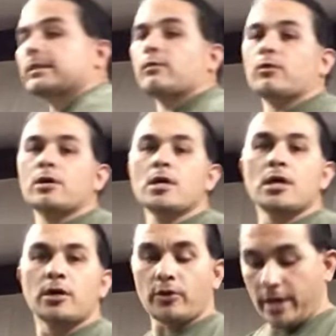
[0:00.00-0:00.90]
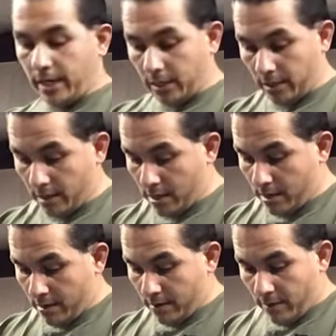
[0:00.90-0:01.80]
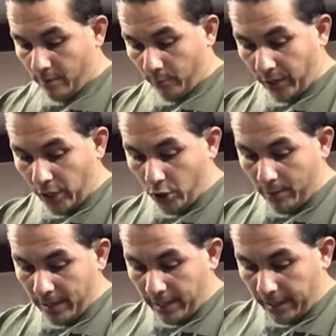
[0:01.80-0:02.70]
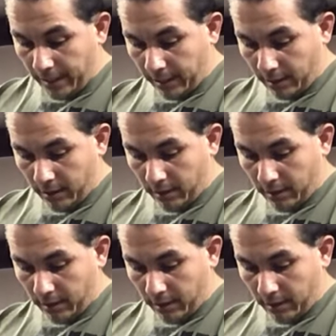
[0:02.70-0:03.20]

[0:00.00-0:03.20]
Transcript: say, well, go ahead and pre-lube it, and